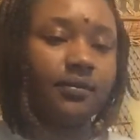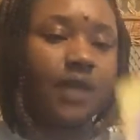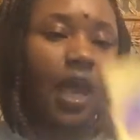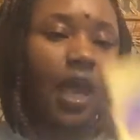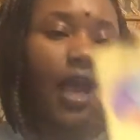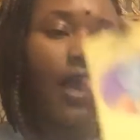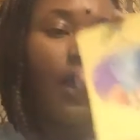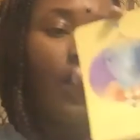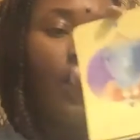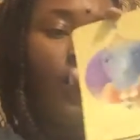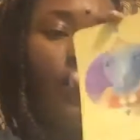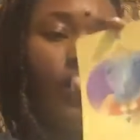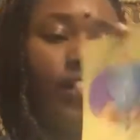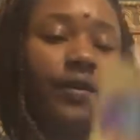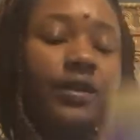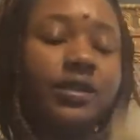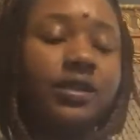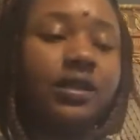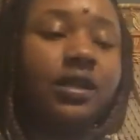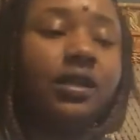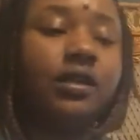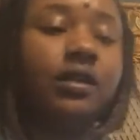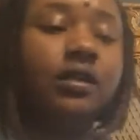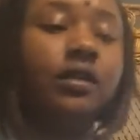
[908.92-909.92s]
I can
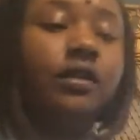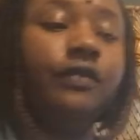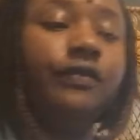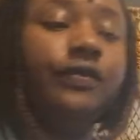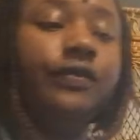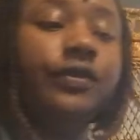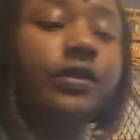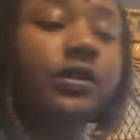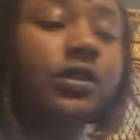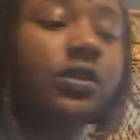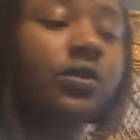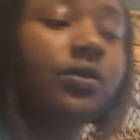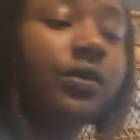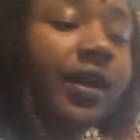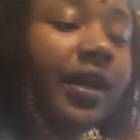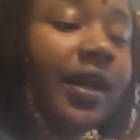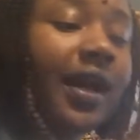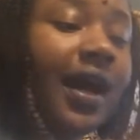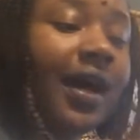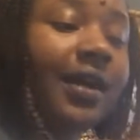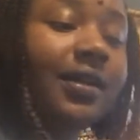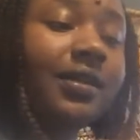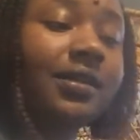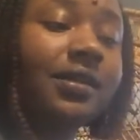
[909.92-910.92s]
always tell a different story.
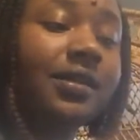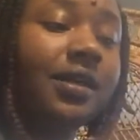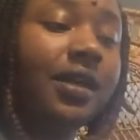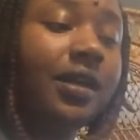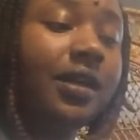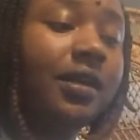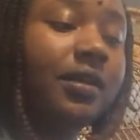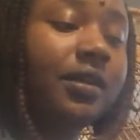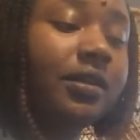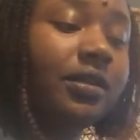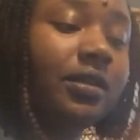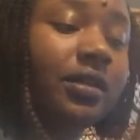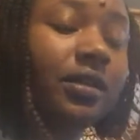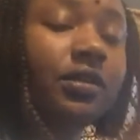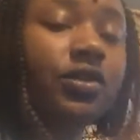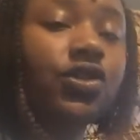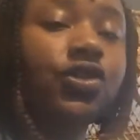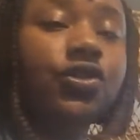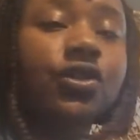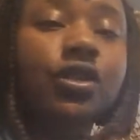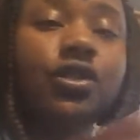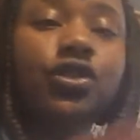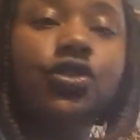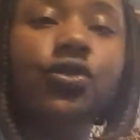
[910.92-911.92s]
God is saying that
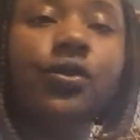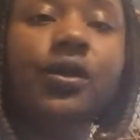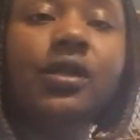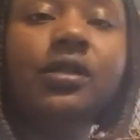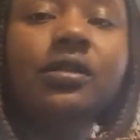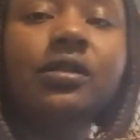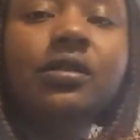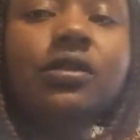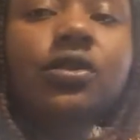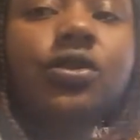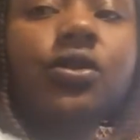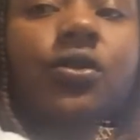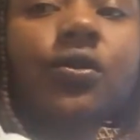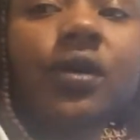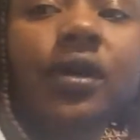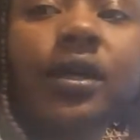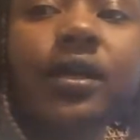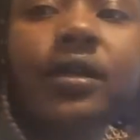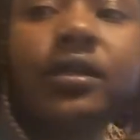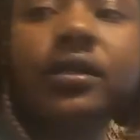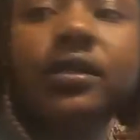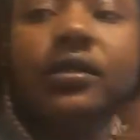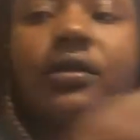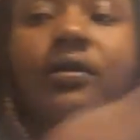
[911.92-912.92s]
the choice is
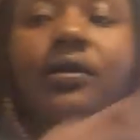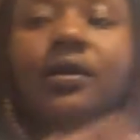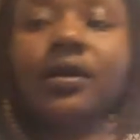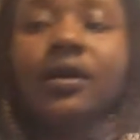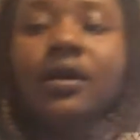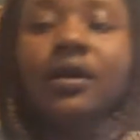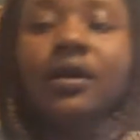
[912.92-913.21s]
yours.